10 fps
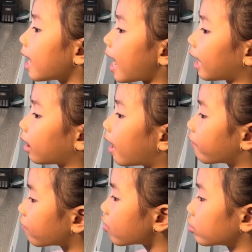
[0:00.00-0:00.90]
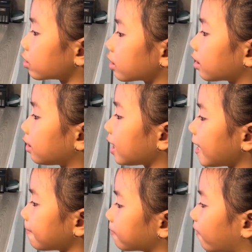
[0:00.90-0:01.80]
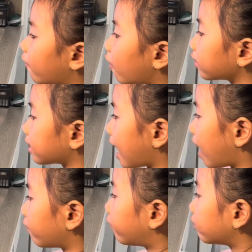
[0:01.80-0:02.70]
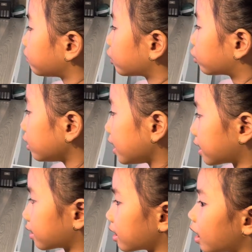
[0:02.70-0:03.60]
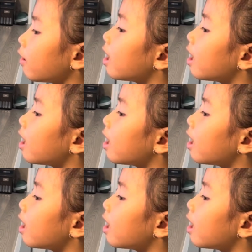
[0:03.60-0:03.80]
And of course, the leaves fall down from the trees, so